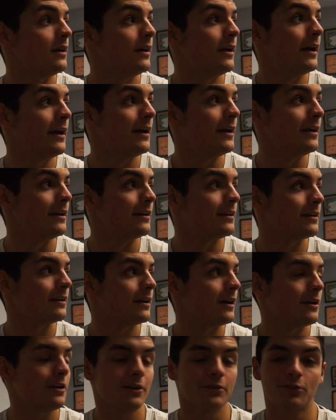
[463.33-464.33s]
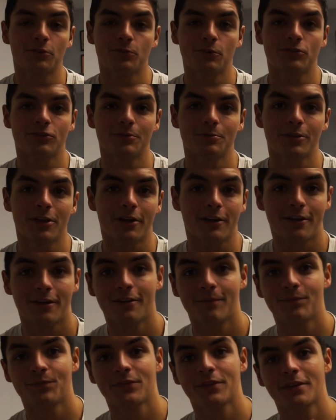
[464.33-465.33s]
And I don't know, just wishing him luck
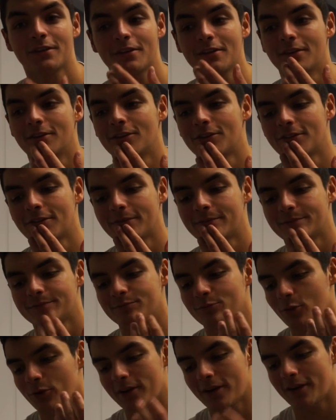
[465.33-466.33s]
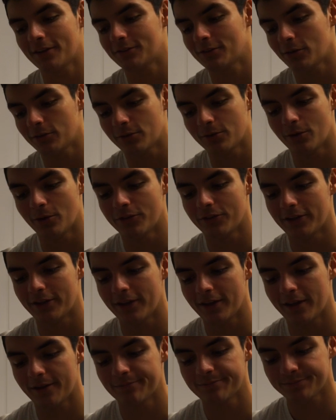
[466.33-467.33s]
because poor guy has to go through the whole thing
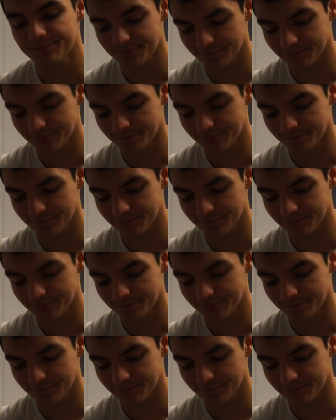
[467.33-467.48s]
again.